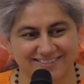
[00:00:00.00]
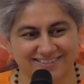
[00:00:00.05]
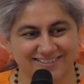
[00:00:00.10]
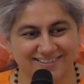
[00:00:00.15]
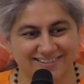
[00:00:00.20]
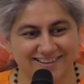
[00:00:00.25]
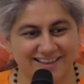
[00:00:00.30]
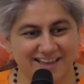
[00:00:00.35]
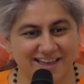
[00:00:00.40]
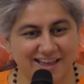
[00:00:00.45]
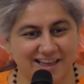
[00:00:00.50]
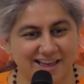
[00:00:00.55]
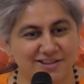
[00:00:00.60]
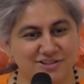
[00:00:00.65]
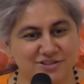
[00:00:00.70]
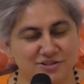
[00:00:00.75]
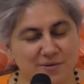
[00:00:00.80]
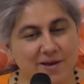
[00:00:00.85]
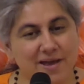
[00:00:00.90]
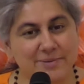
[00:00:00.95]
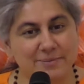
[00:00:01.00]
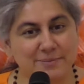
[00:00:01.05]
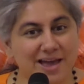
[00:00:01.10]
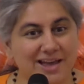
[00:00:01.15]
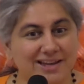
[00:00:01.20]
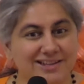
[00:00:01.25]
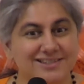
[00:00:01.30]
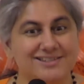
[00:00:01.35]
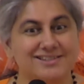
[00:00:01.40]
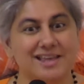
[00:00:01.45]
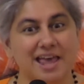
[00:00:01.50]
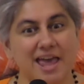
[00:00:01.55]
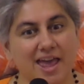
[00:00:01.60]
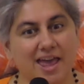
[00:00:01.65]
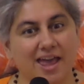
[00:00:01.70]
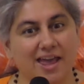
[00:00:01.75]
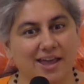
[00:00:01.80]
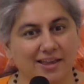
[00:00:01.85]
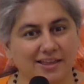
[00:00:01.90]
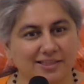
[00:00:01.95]
And so I might say
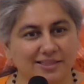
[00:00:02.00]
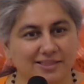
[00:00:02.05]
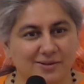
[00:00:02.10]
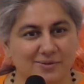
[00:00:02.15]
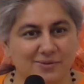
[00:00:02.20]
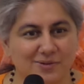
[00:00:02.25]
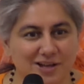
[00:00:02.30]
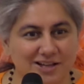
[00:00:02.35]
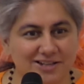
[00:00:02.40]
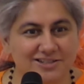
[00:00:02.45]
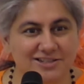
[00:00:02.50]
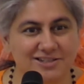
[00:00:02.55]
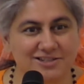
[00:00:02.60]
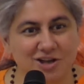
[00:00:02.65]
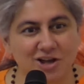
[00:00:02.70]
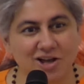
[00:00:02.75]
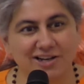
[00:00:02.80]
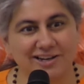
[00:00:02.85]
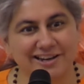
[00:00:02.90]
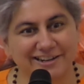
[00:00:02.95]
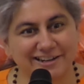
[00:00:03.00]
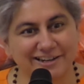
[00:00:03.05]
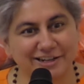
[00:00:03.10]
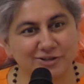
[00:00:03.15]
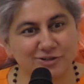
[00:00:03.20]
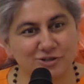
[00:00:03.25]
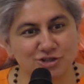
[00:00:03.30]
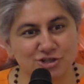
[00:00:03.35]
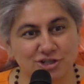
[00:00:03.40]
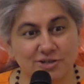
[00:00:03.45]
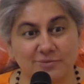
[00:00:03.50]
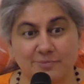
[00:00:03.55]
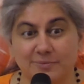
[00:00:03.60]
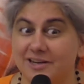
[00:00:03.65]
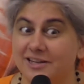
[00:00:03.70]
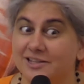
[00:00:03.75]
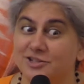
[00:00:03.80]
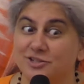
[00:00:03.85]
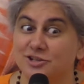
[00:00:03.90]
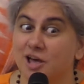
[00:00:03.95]
the world is all an illusion, but it's
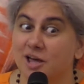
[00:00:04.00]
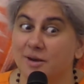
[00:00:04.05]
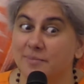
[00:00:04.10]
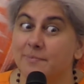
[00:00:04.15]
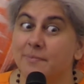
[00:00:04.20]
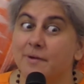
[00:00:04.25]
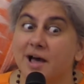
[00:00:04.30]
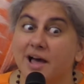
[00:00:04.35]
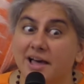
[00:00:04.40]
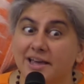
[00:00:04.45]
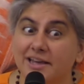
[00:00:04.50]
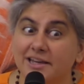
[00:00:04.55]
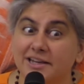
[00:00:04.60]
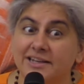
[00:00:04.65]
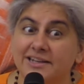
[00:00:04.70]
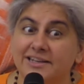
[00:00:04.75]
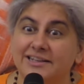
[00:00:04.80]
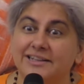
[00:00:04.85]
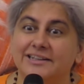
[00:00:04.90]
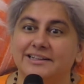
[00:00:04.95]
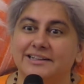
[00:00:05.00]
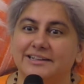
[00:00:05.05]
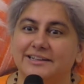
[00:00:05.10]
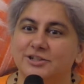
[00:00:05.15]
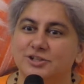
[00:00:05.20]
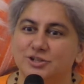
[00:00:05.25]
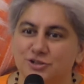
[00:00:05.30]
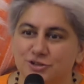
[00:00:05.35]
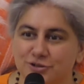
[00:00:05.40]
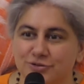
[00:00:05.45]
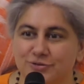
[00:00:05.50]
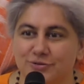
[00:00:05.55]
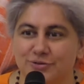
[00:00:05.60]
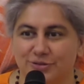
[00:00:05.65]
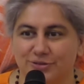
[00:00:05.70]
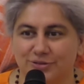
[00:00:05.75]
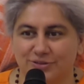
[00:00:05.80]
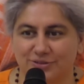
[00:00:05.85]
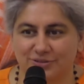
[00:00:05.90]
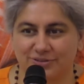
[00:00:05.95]
not my
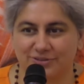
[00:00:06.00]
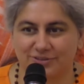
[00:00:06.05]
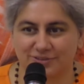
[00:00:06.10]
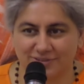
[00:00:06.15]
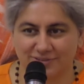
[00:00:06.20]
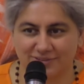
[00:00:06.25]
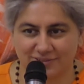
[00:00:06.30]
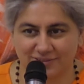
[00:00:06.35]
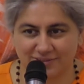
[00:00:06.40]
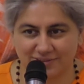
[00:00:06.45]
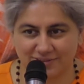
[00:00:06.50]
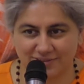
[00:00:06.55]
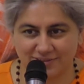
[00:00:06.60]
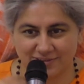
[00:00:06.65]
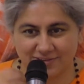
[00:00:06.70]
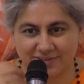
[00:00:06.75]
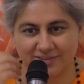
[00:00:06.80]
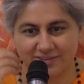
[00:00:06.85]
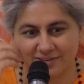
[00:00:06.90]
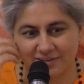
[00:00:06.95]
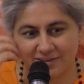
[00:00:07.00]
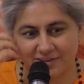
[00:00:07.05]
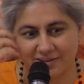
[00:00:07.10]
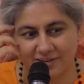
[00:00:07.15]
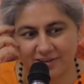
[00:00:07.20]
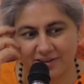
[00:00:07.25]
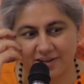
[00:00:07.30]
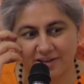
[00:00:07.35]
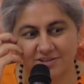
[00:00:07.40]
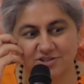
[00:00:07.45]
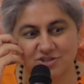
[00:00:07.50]
truth. It's just